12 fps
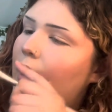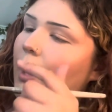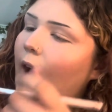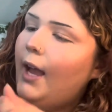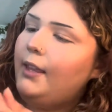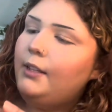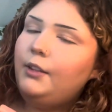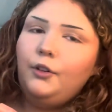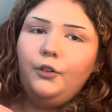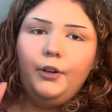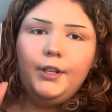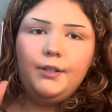I think the
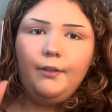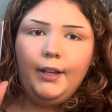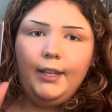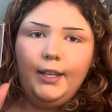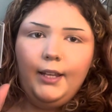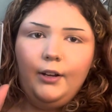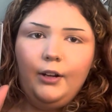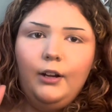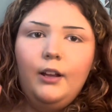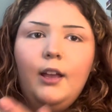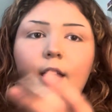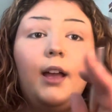crease right here,
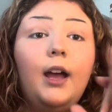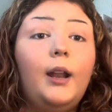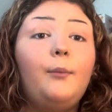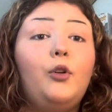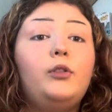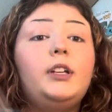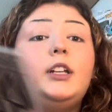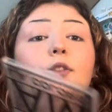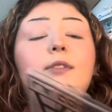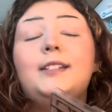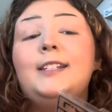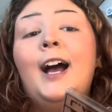and I'm only gonna use
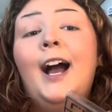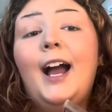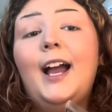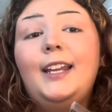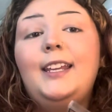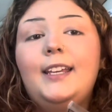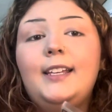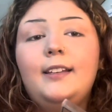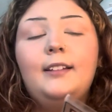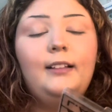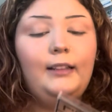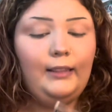a tiny
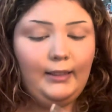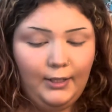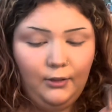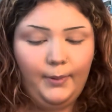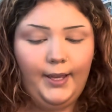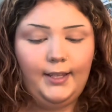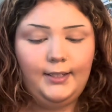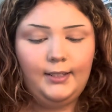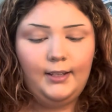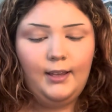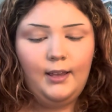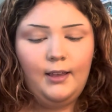little bit.
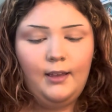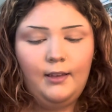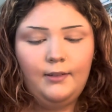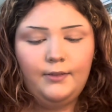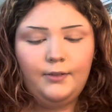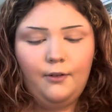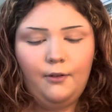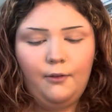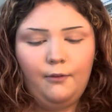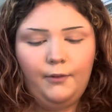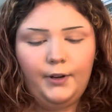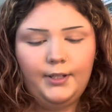So
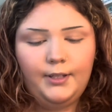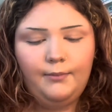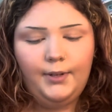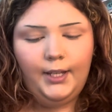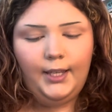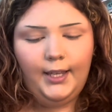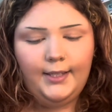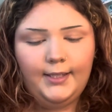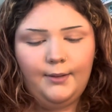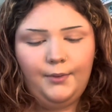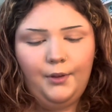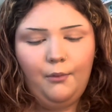first I'm gonna get
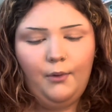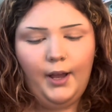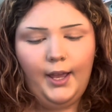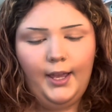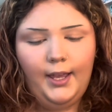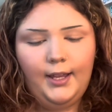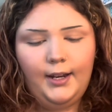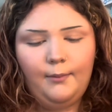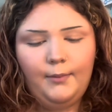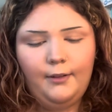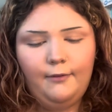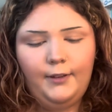some of the white, and I'm
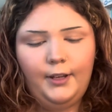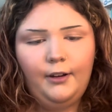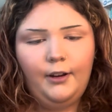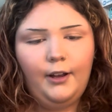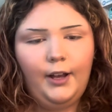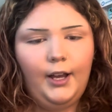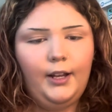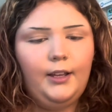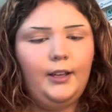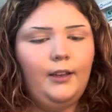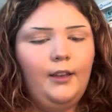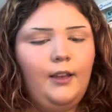gonna figure out how
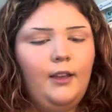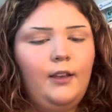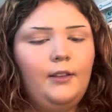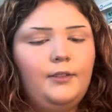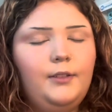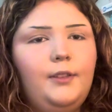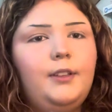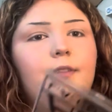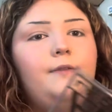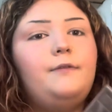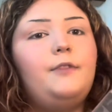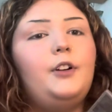to do this
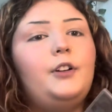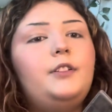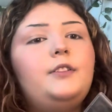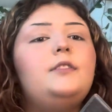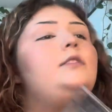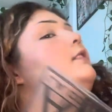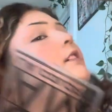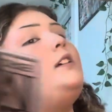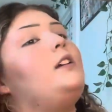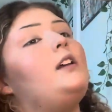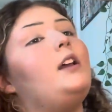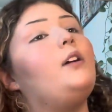first.
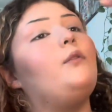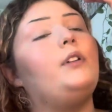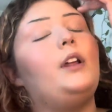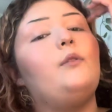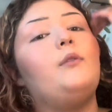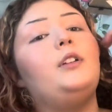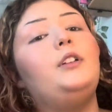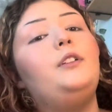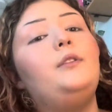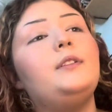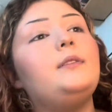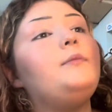And what I want to
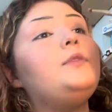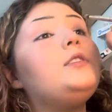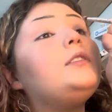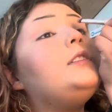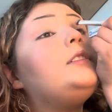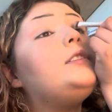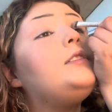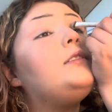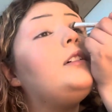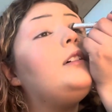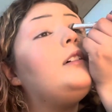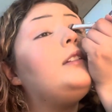do is I'm just gonna
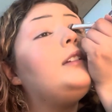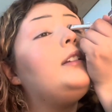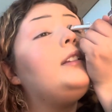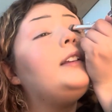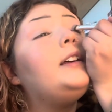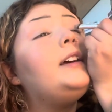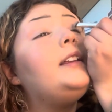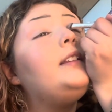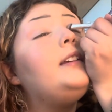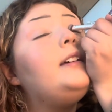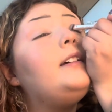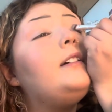start on the lid, I
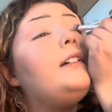think,